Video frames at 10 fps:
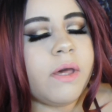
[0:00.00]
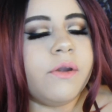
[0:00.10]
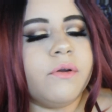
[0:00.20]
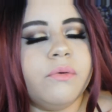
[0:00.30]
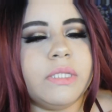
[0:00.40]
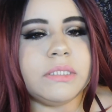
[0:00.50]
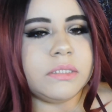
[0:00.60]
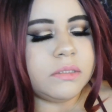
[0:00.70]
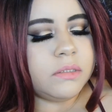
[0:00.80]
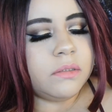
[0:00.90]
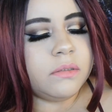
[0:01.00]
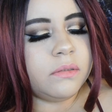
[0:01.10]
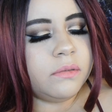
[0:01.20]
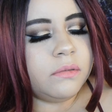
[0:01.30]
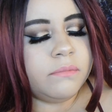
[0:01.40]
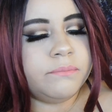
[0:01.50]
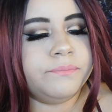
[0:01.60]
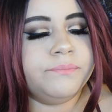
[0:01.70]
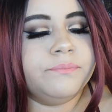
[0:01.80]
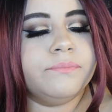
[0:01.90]
I don't know who this is.
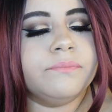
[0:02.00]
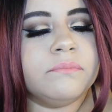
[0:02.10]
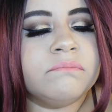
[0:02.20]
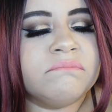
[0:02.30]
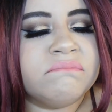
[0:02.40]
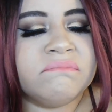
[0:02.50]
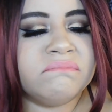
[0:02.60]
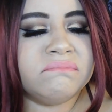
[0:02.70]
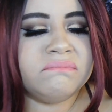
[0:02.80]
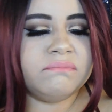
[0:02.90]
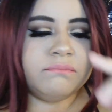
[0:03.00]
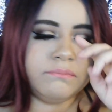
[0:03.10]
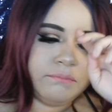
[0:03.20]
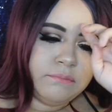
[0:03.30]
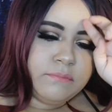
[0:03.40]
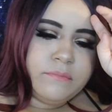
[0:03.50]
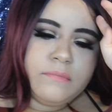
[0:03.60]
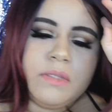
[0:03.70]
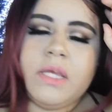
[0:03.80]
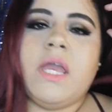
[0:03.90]

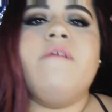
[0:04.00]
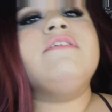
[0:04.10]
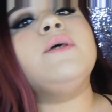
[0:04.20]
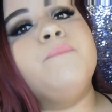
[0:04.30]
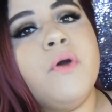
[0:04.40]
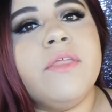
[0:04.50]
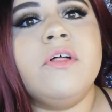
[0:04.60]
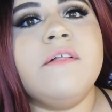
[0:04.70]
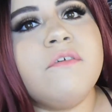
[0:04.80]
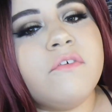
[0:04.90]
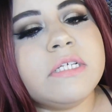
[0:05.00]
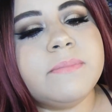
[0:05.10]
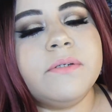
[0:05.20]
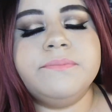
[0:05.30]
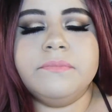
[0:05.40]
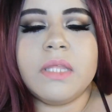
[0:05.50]
If it's important, to leave a voicemail.